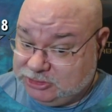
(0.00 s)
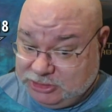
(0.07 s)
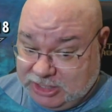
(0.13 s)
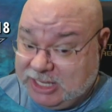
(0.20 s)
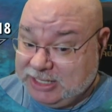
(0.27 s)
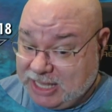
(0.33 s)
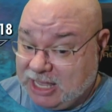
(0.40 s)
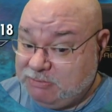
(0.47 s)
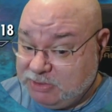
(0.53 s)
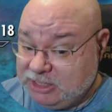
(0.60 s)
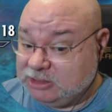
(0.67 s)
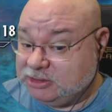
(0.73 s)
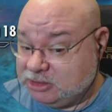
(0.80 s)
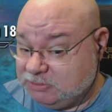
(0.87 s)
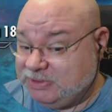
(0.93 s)
it can be a
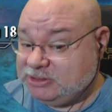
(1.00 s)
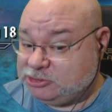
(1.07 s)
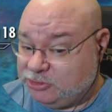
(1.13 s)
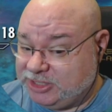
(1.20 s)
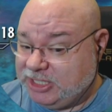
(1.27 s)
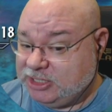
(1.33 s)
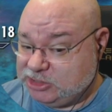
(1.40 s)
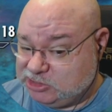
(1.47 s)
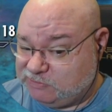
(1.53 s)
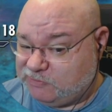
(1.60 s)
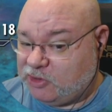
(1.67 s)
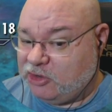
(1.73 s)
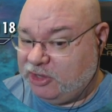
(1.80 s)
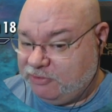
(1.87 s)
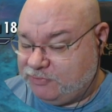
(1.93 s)
little bit tricky to
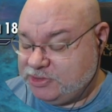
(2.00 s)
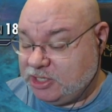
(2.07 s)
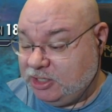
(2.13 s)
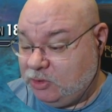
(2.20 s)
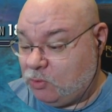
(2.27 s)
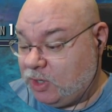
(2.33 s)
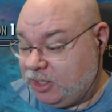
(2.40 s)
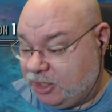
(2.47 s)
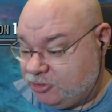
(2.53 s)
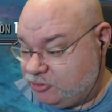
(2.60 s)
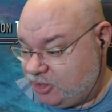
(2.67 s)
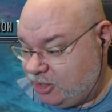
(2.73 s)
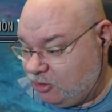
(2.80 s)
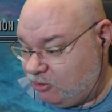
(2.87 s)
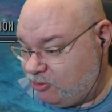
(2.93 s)
survive with only 100
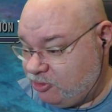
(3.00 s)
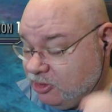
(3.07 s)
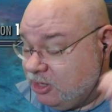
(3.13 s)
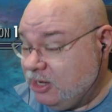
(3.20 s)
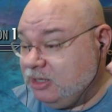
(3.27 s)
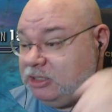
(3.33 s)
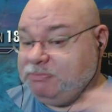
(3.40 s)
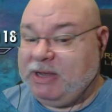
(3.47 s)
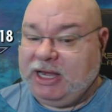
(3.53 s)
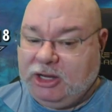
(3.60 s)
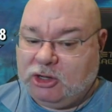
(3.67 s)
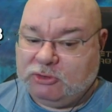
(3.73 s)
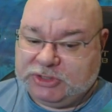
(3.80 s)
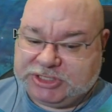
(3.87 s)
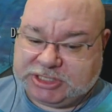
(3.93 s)
health, depending
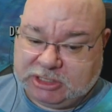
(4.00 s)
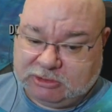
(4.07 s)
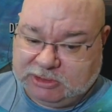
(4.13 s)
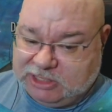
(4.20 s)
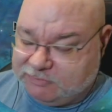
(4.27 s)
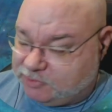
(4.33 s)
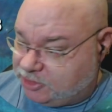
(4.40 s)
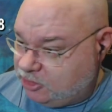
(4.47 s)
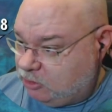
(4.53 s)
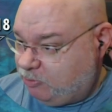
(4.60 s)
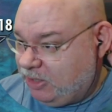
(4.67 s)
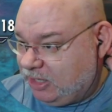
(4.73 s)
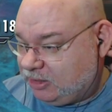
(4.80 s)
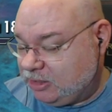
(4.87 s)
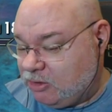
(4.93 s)
on the skill level that you
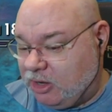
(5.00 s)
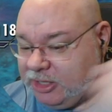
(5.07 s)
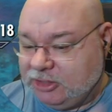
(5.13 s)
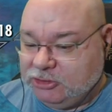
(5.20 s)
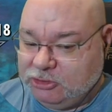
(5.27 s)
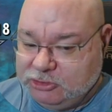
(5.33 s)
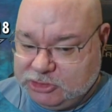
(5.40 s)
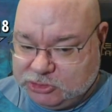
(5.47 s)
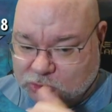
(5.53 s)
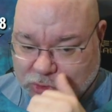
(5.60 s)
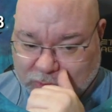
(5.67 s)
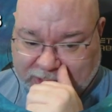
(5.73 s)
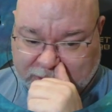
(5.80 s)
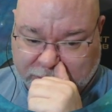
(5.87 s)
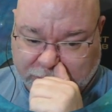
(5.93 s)
pick. Now, I can do this all the
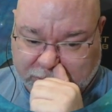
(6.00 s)
way through